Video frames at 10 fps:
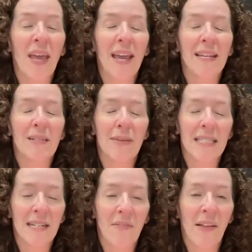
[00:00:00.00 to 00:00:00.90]
a
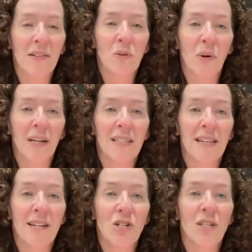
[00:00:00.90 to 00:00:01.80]
domestic violence
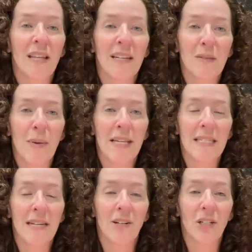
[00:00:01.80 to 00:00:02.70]
organization that is
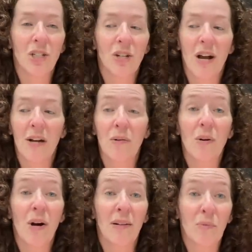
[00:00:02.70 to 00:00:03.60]
based here in Chicago
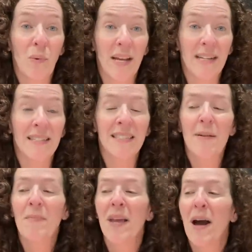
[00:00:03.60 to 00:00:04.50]
called Wings
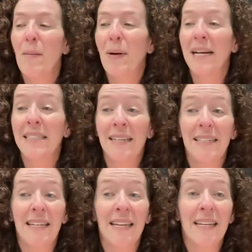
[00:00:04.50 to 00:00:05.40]
by
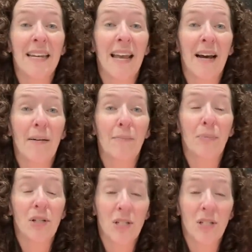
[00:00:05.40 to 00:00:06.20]
sending in